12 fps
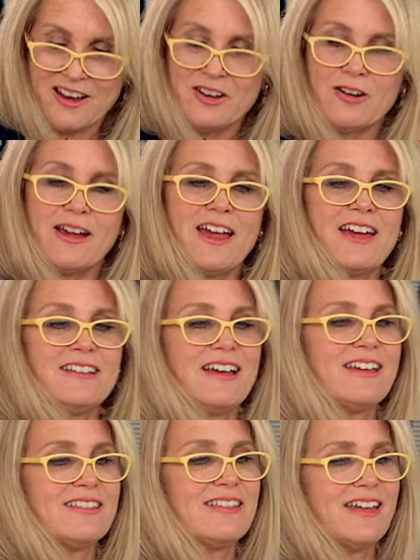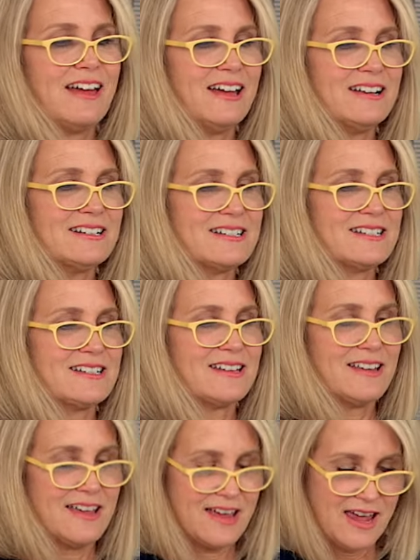on your head like that,
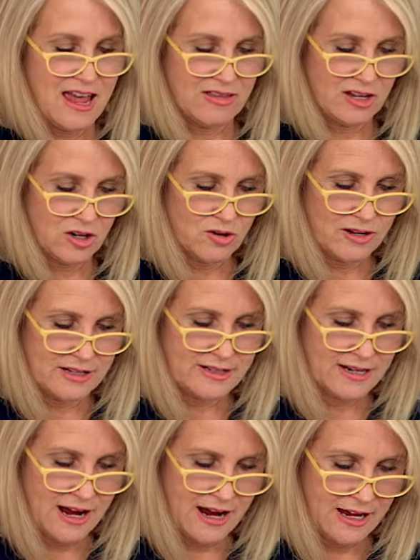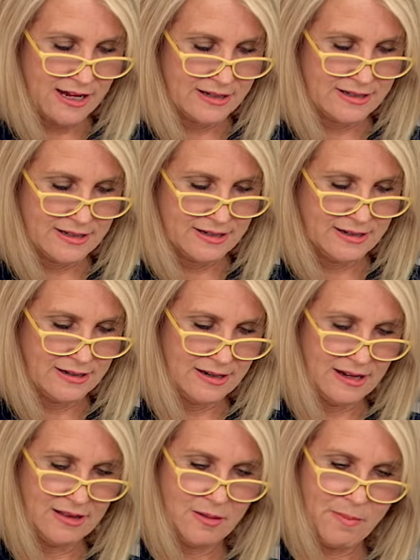and then you can tie it
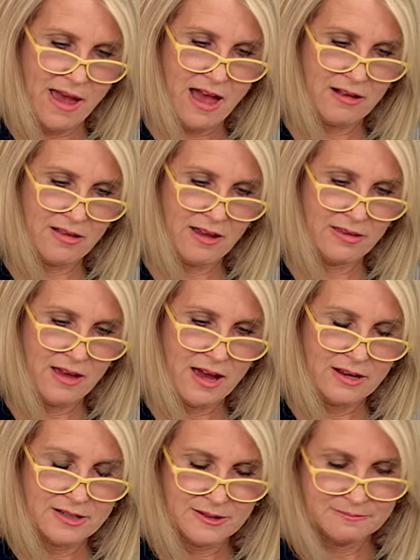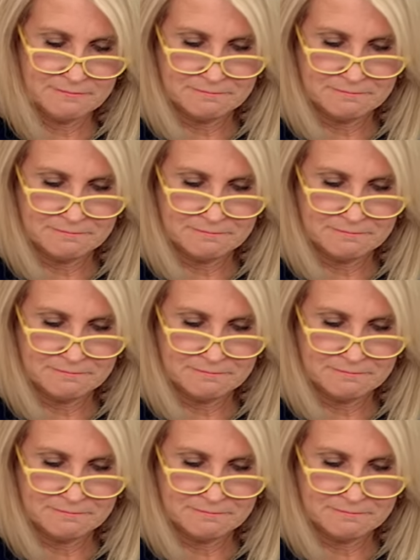in the back like that.